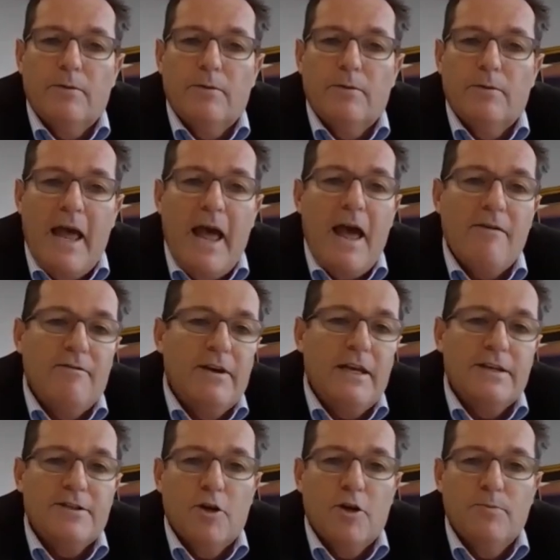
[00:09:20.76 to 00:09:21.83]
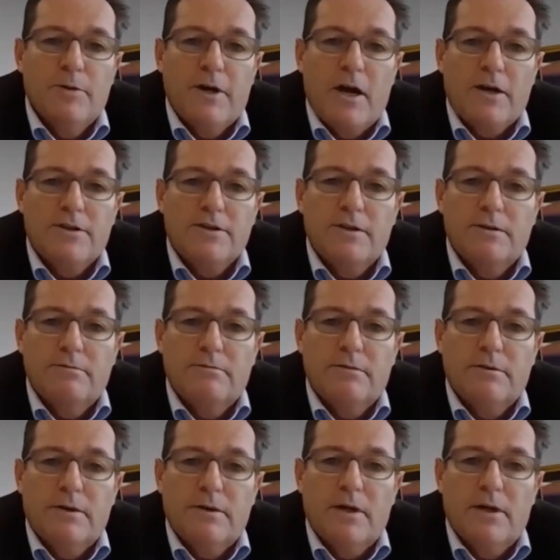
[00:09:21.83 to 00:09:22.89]
have near-term production.
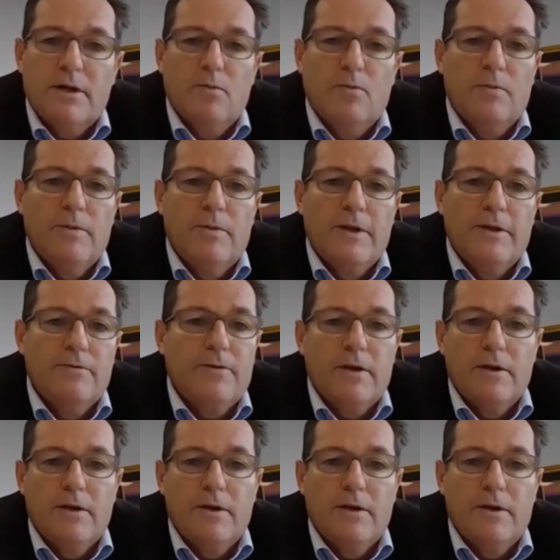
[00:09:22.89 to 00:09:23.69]
We have